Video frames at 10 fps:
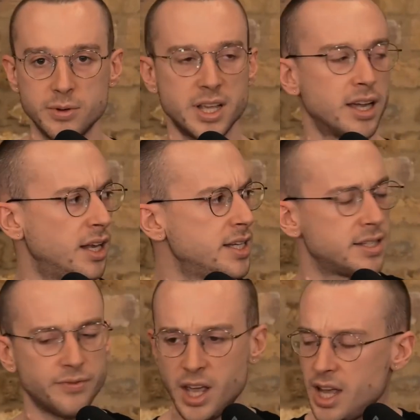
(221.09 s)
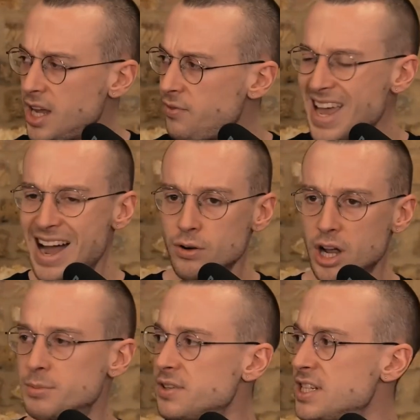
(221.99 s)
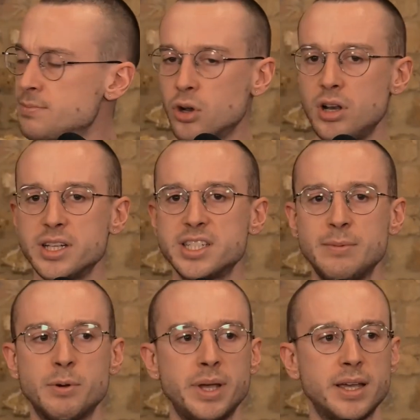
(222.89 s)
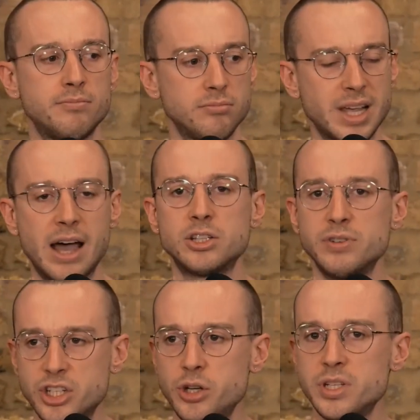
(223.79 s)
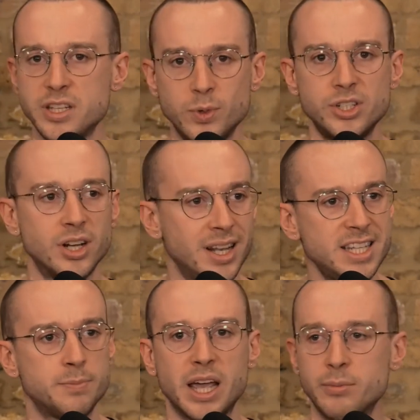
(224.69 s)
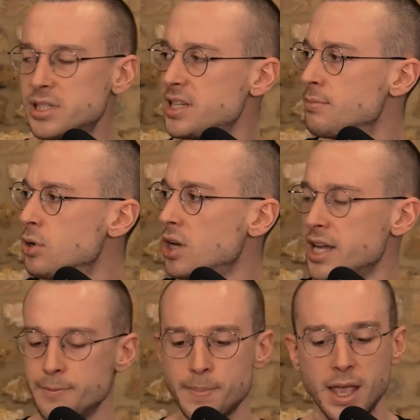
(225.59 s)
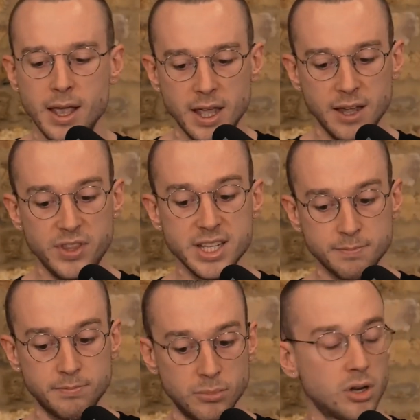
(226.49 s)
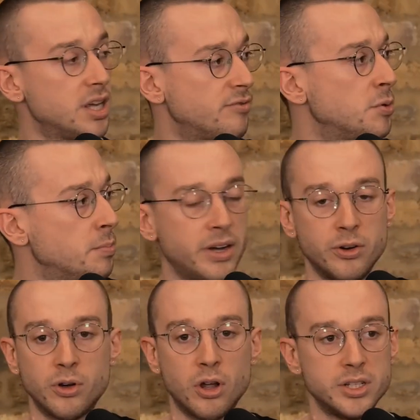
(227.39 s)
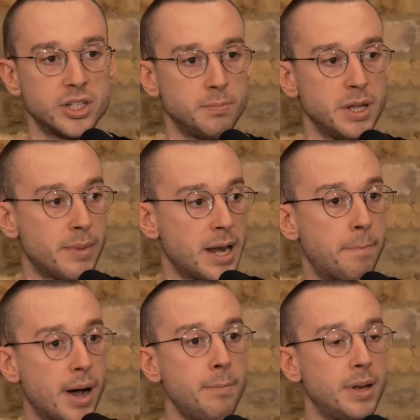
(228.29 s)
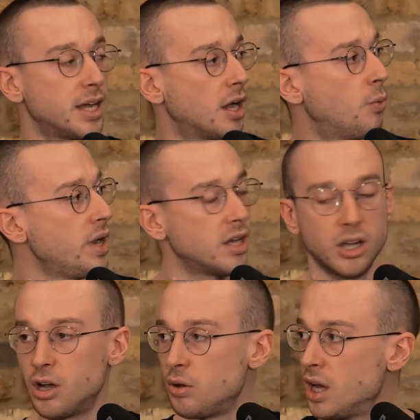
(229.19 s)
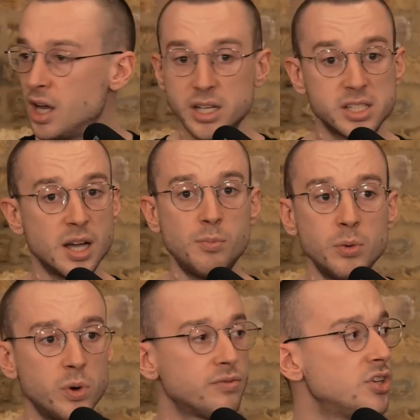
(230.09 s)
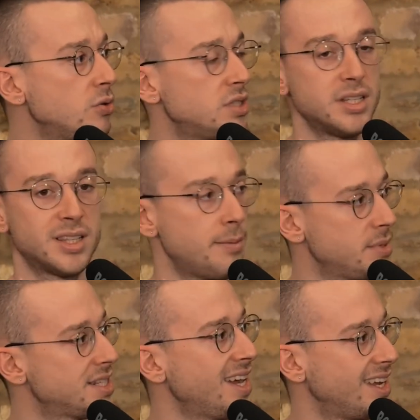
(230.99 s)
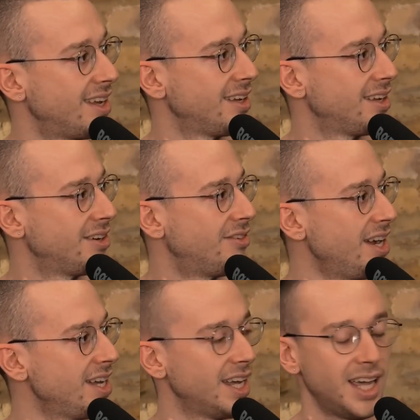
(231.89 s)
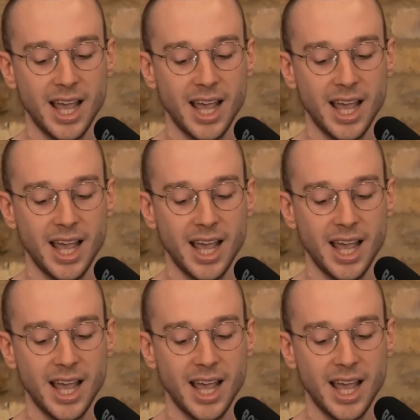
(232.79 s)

They were saying at least if the outcomes of this modelling seem a bit counterintuitive, we should at least be able to see the modelling. If this modelling from Imperial College had been made public a week ago, someone would have noticed that mistake, right?